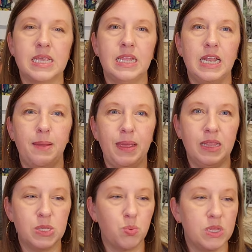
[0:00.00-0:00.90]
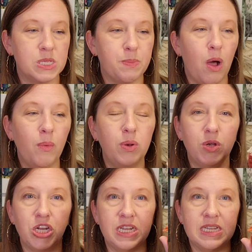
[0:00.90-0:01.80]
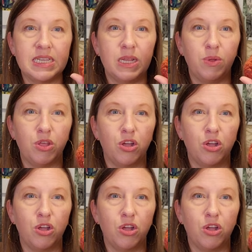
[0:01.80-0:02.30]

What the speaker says: and then I made this one small one, which I didn't send with